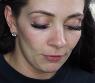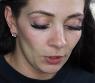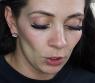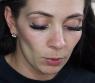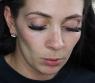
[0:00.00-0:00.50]
I
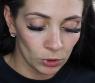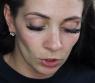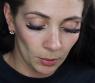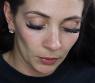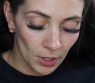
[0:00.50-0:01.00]
figured we would
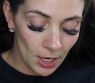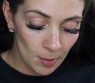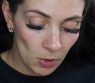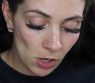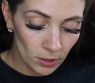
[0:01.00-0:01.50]
start with the
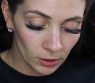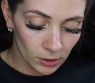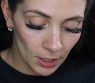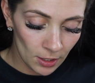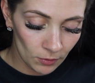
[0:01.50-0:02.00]
eyeballs
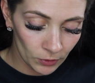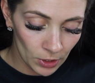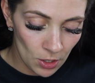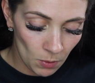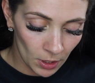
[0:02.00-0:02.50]
because I don't
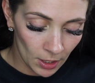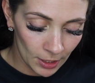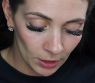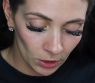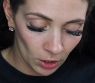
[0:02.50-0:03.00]
really know what
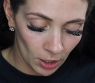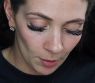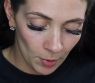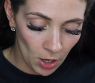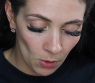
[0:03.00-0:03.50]
kind of look
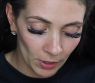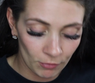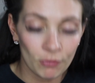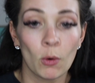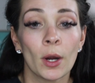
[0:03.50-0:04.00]
I'm
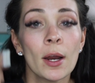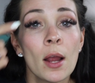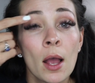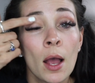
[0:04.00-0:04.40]
going for.